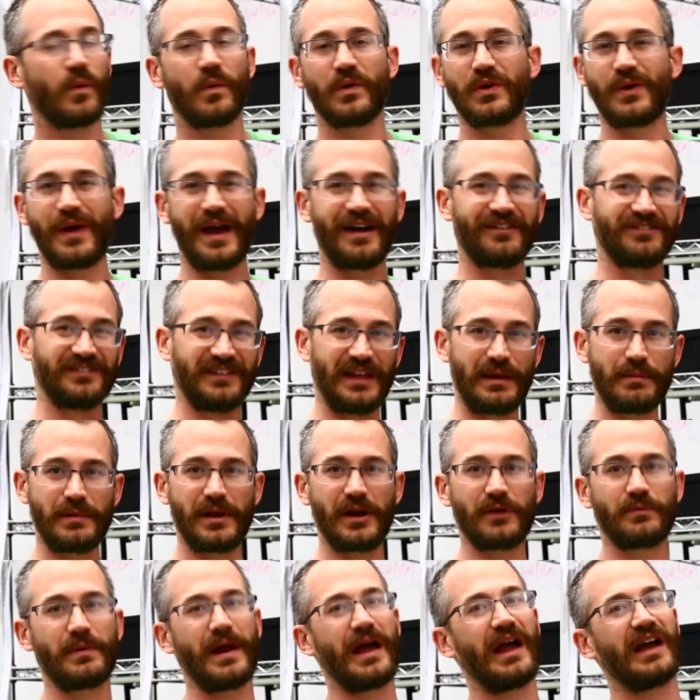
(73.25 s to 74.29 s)
where you have
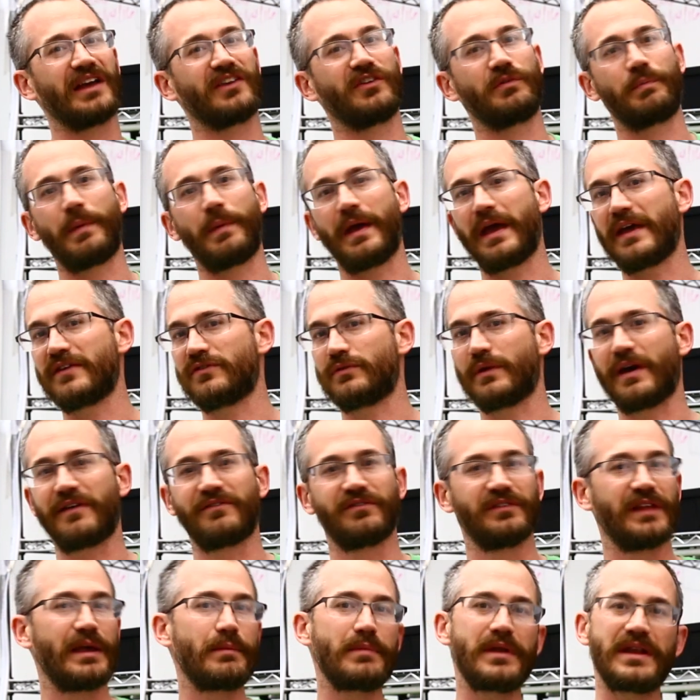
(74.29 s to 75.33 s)
limited rack space, you
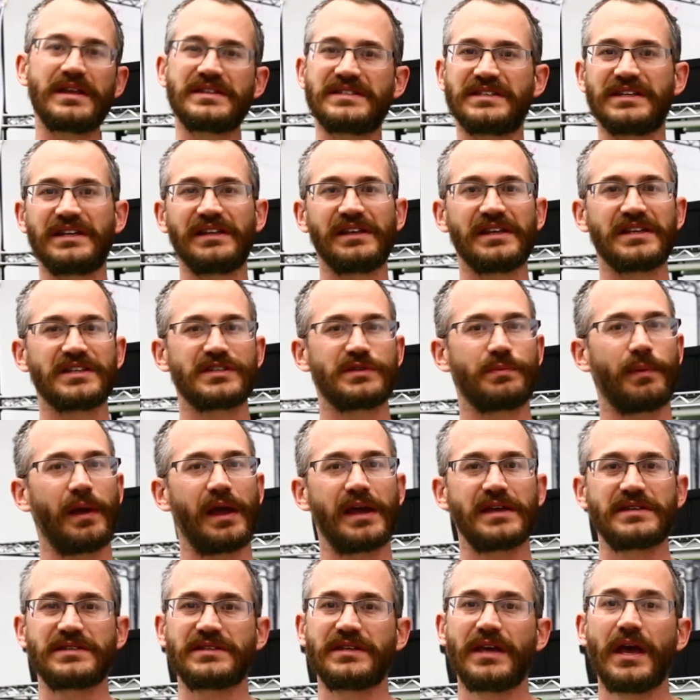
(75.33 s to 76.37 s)
have limited seedling
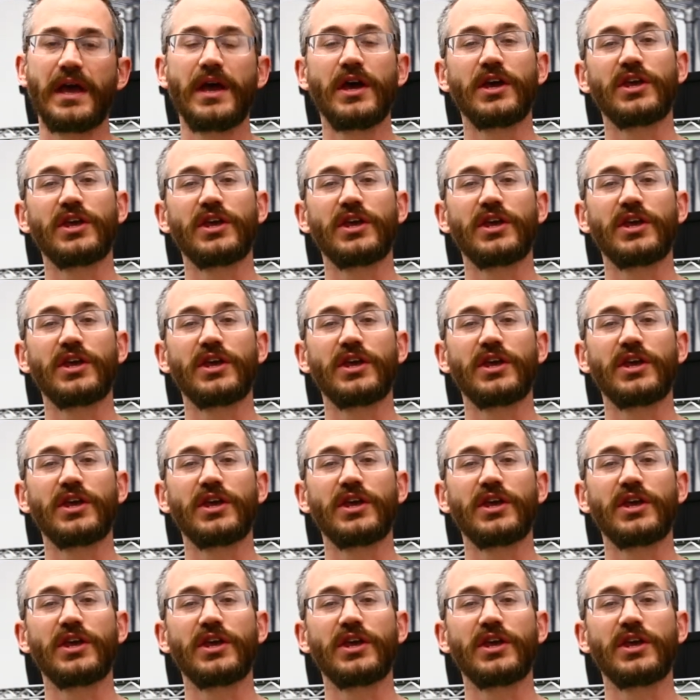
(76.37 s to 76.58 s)
space,